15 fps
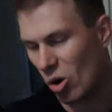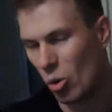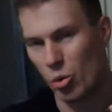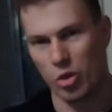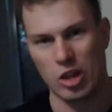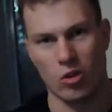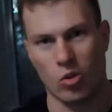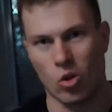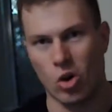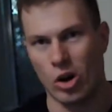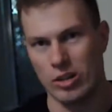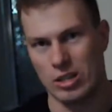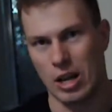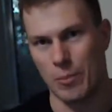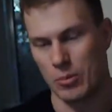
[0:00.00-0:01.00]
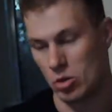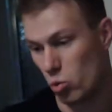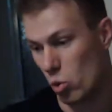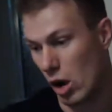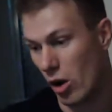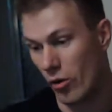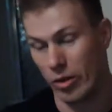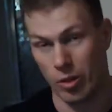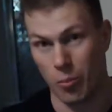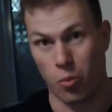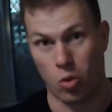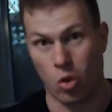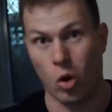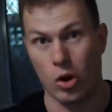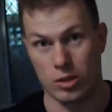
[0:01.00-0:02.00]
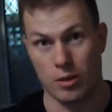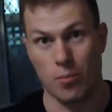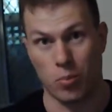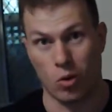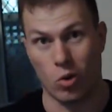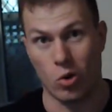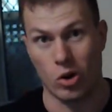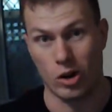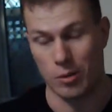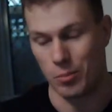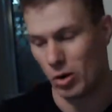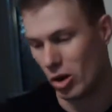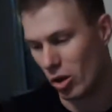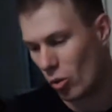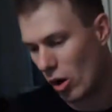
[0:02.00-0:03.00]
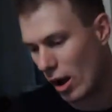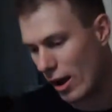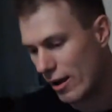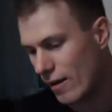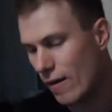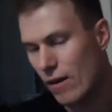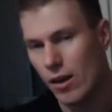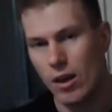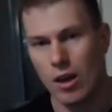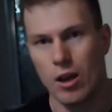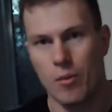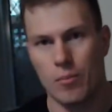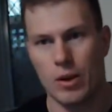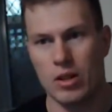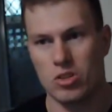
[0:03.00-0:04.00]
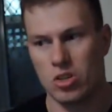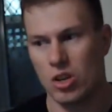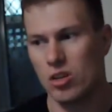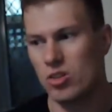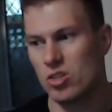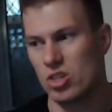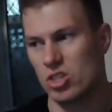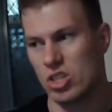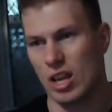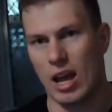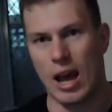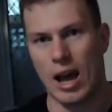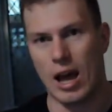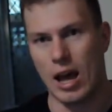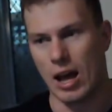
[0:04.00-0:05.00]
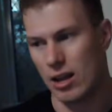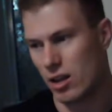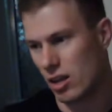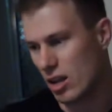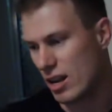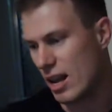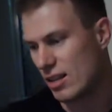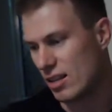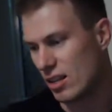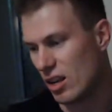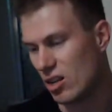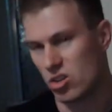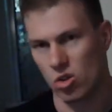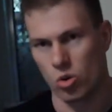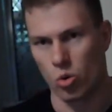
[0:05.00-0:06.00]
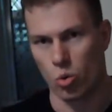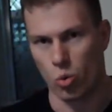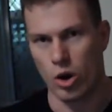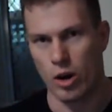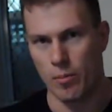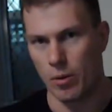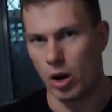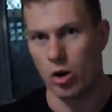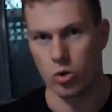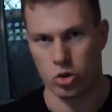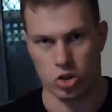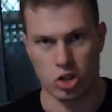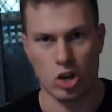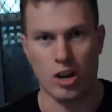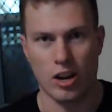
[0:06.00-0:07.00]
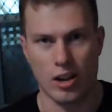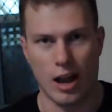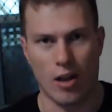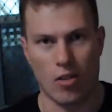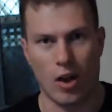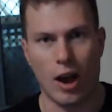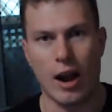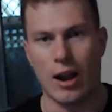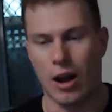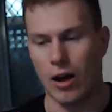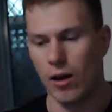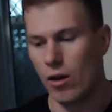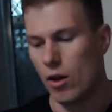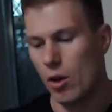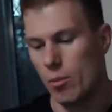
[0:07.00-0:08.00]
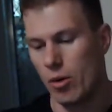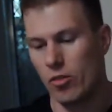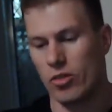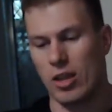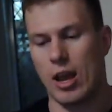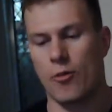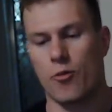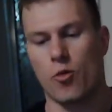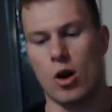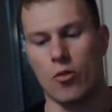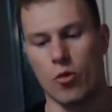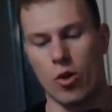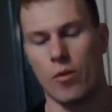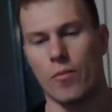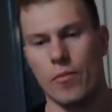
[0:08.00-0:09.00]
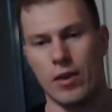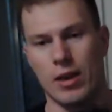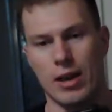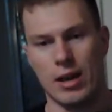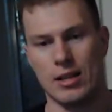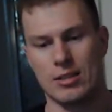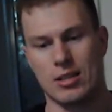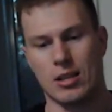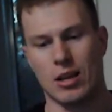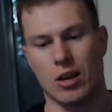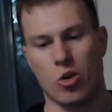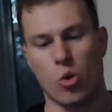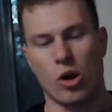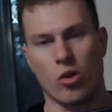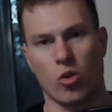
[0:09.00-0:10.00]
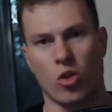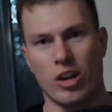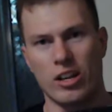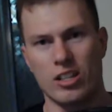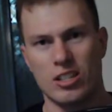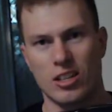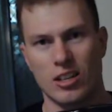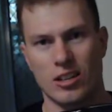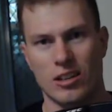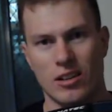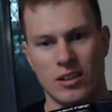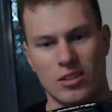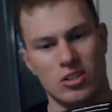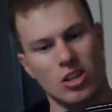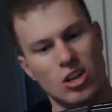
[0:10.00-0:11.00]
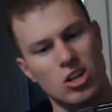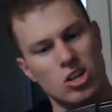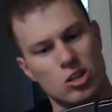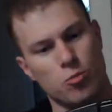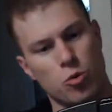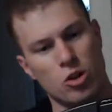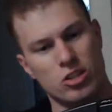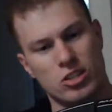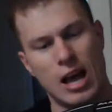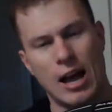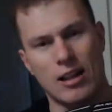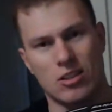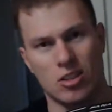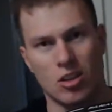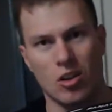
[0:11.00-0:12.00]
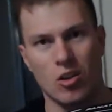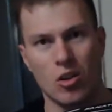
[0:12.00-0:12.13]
thing lights up as well. The lights are blinding, by the way. But in terms of just connecting it to a rim, I'll show you that later. But with the F1 rim, it's a quick release, so you just press that to